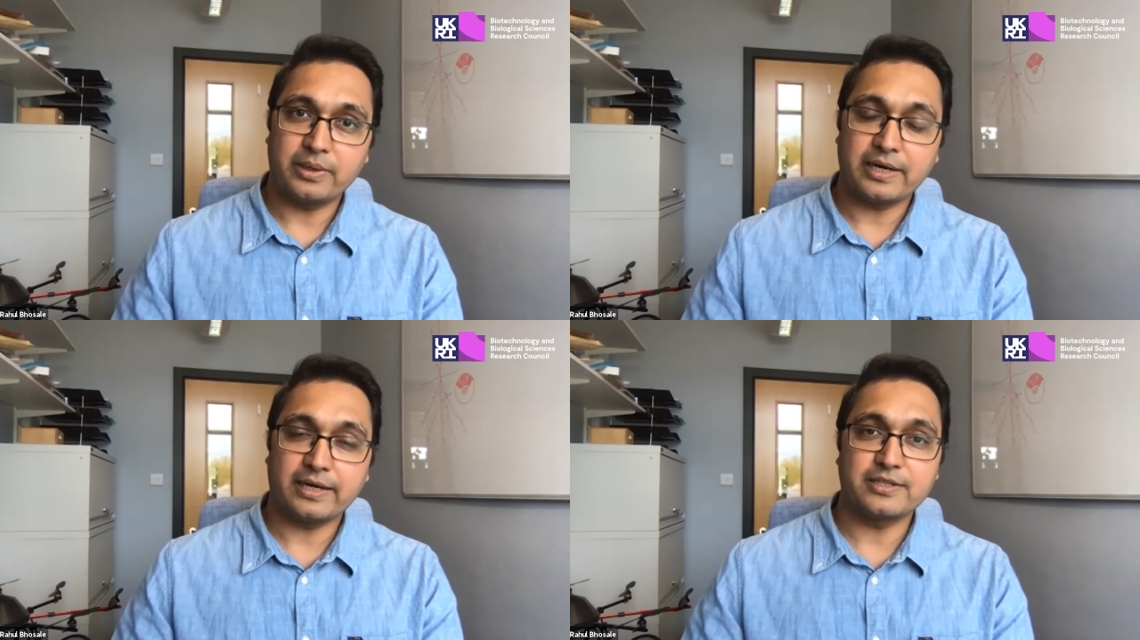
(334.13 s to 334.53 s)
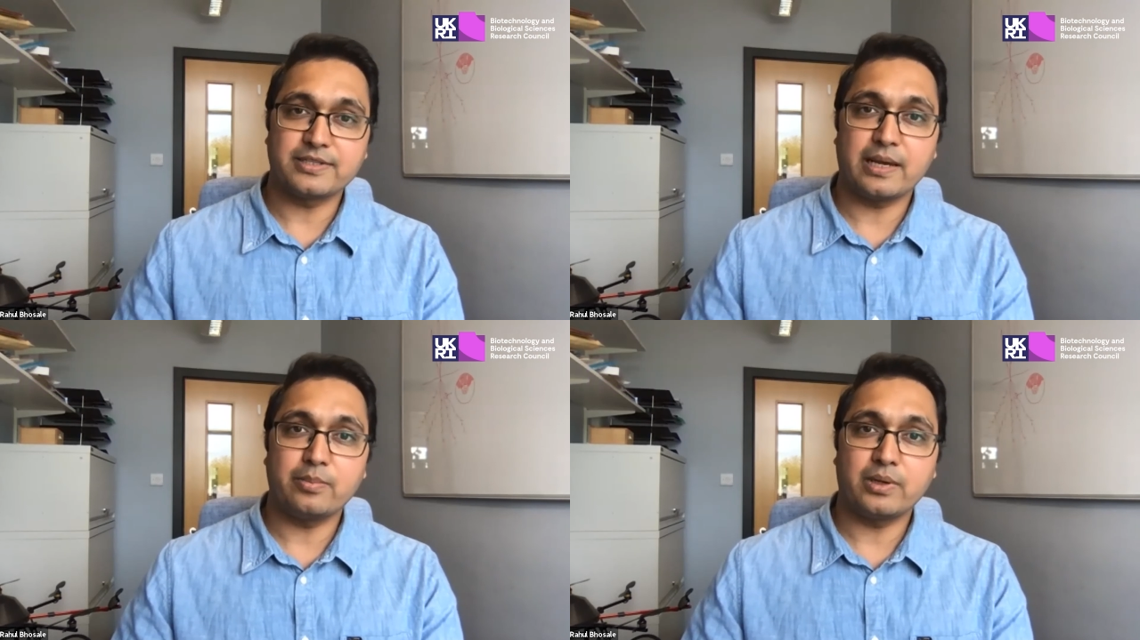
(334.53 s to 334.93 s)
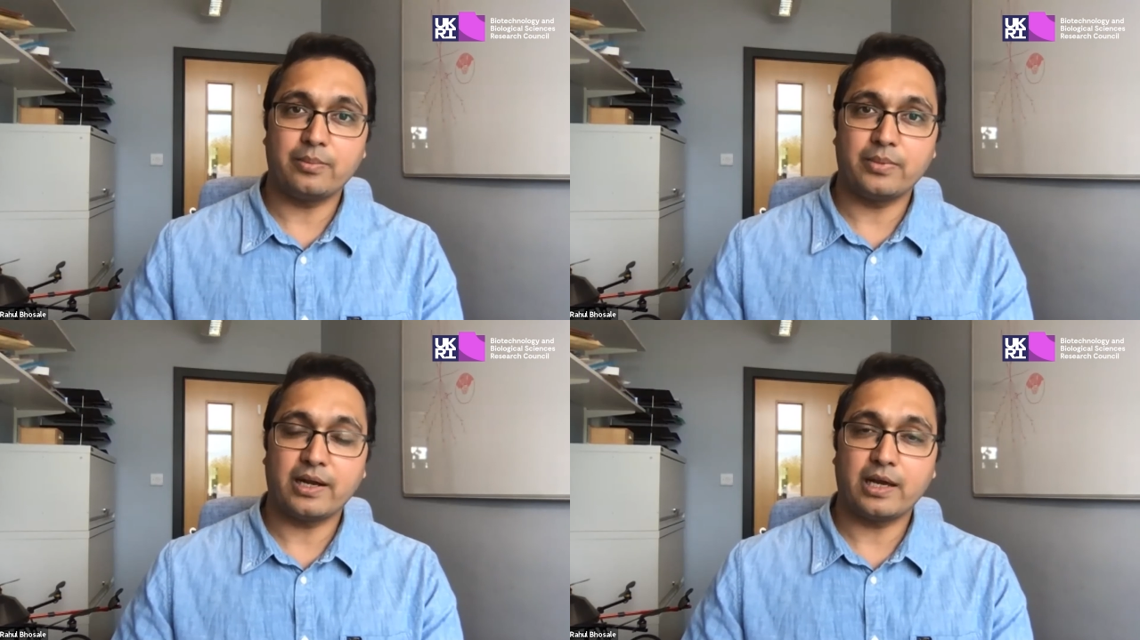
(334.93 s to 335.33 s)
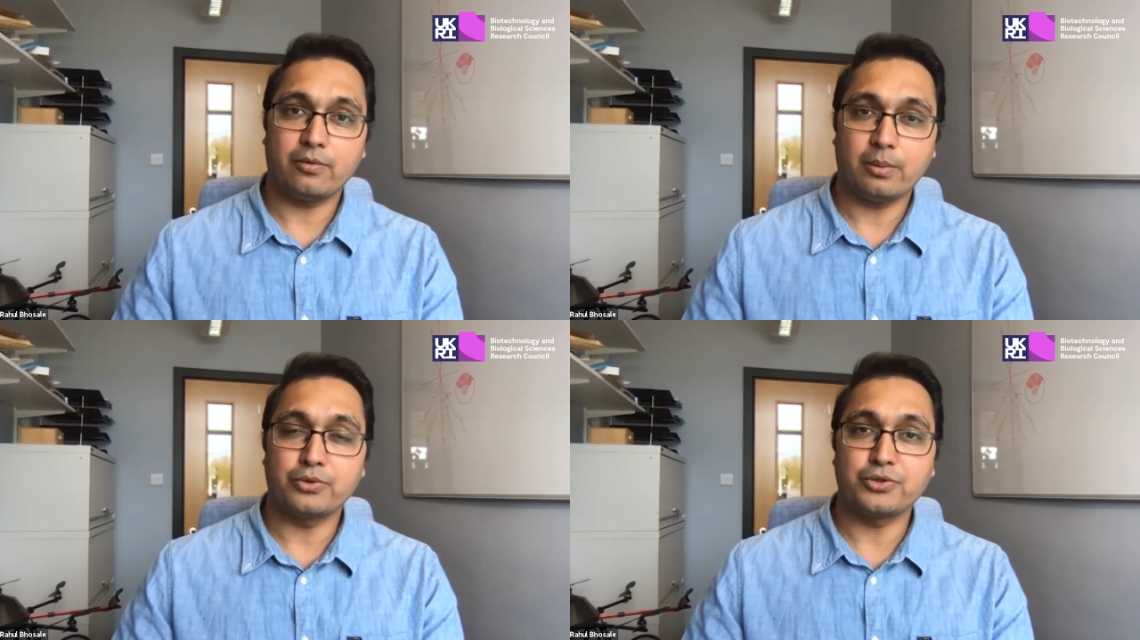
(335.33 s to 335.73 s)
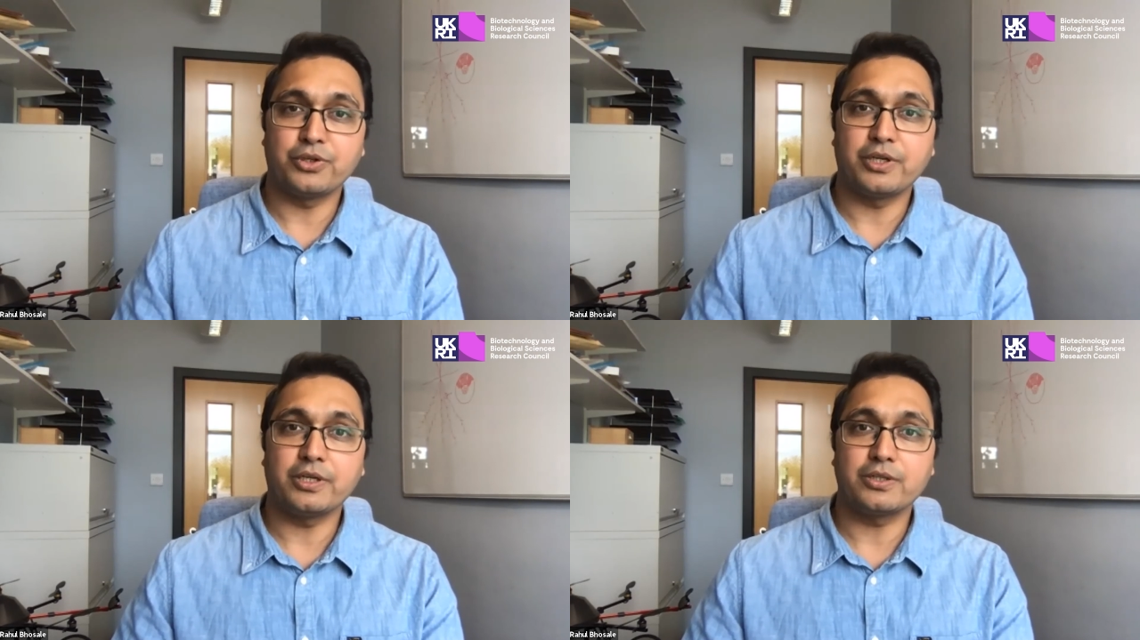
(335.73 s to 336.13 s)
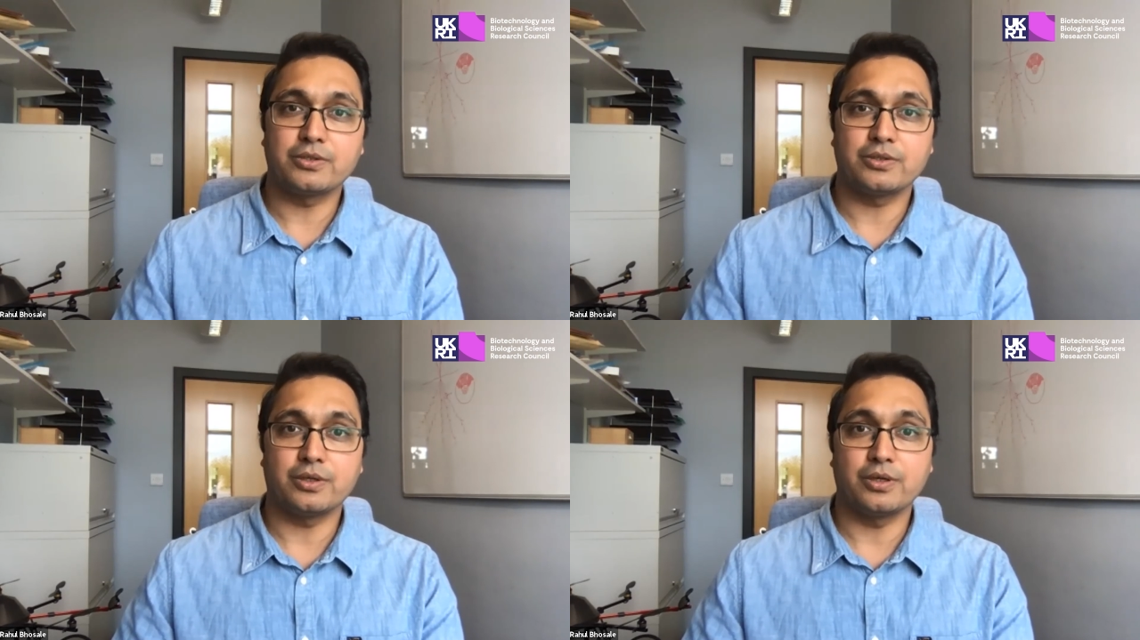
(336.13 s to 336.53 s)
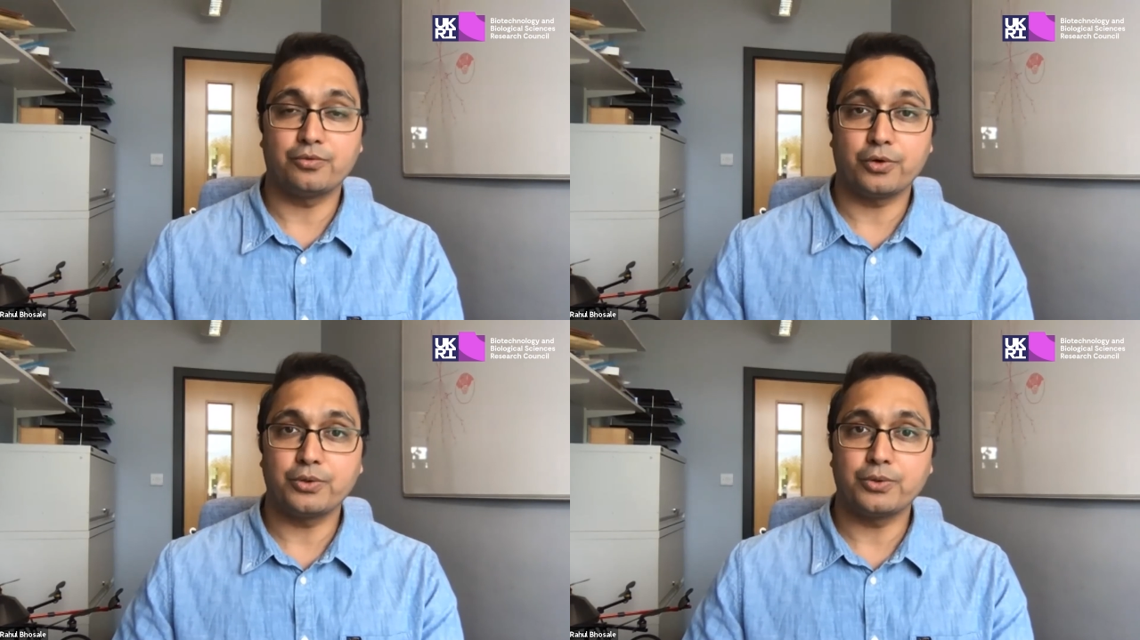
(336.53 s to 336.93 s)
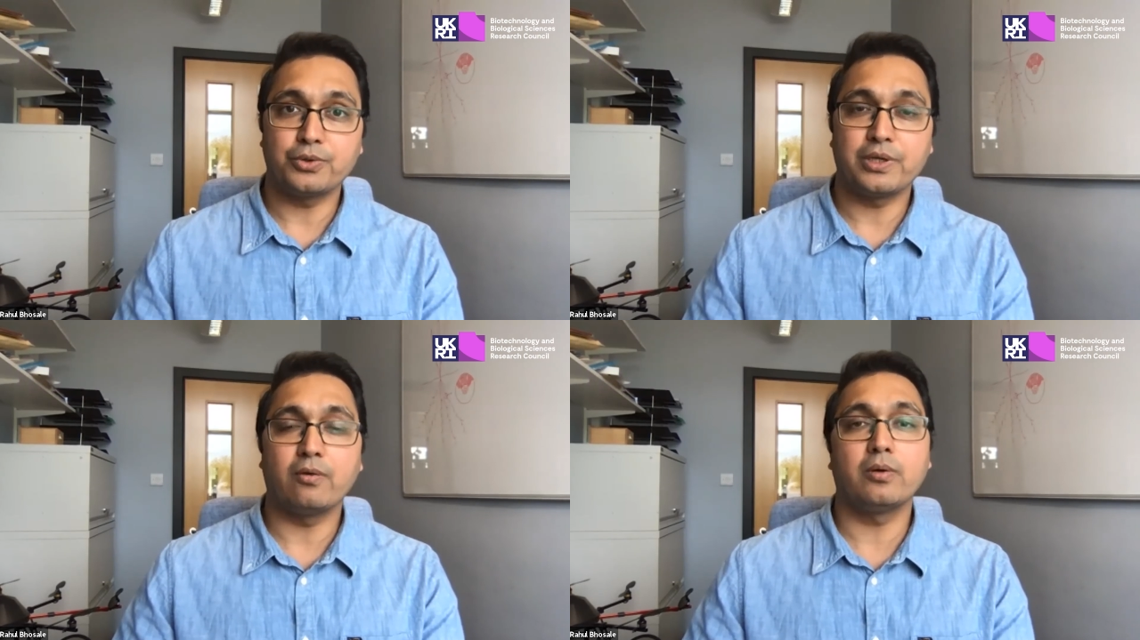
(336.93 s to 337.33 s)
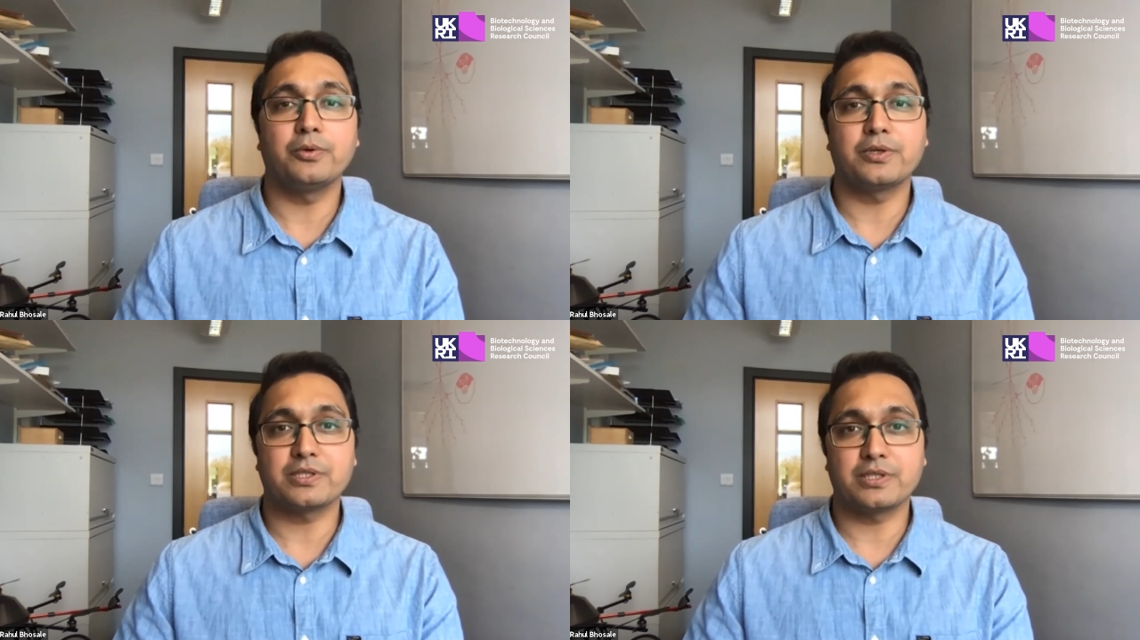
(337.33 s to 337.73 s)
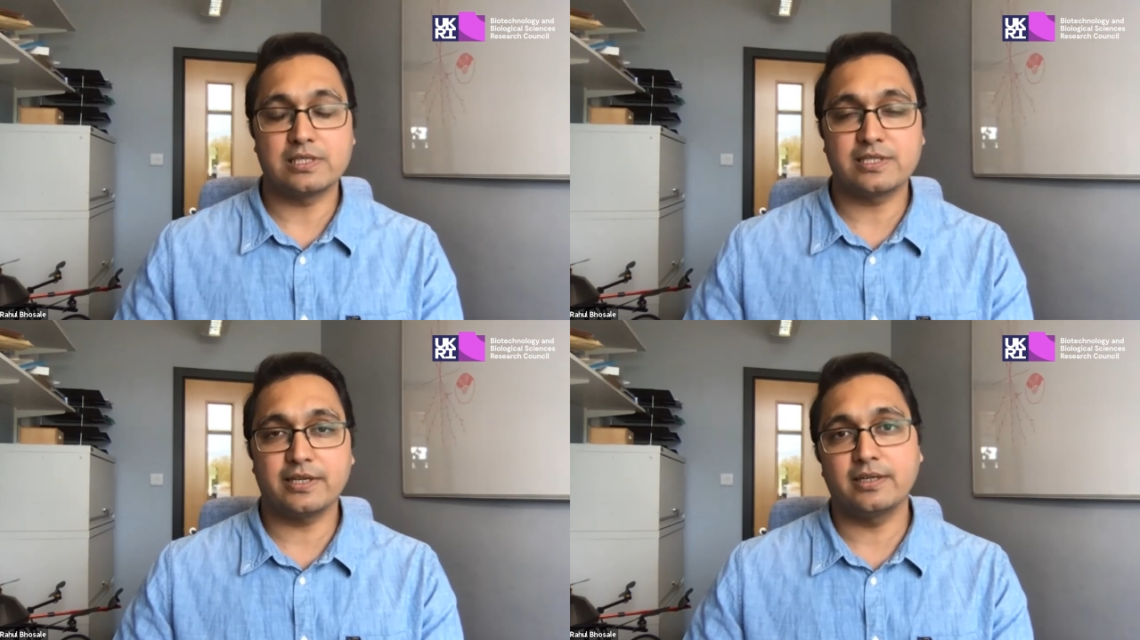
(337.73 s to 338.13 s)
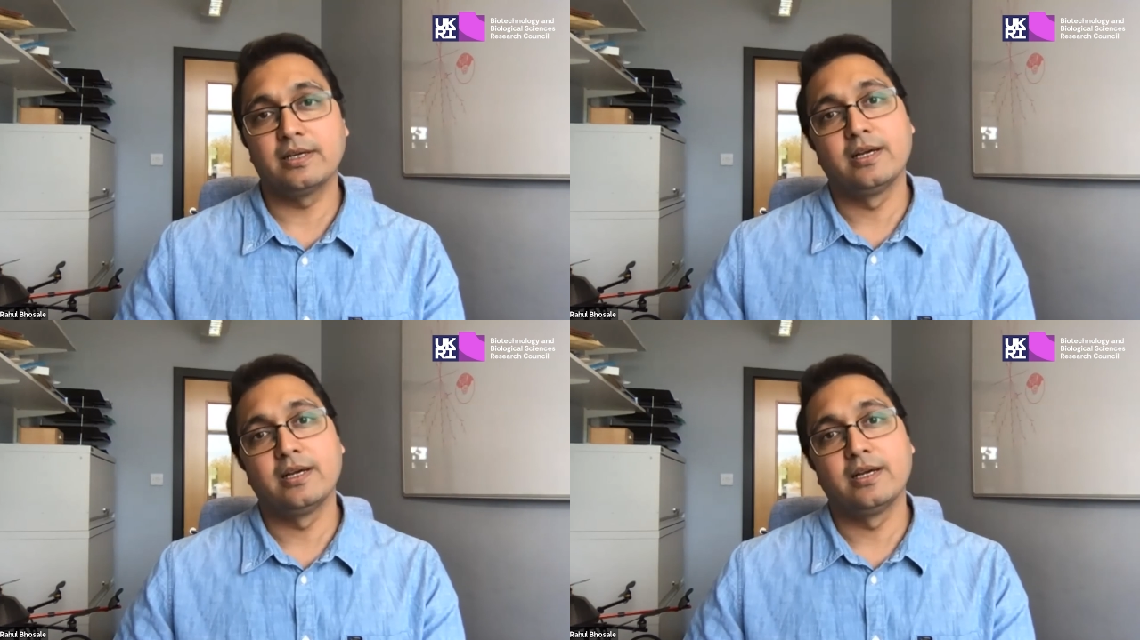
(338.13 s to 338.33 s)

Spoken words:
but at the same time that have opportunities for you to develop your skill set.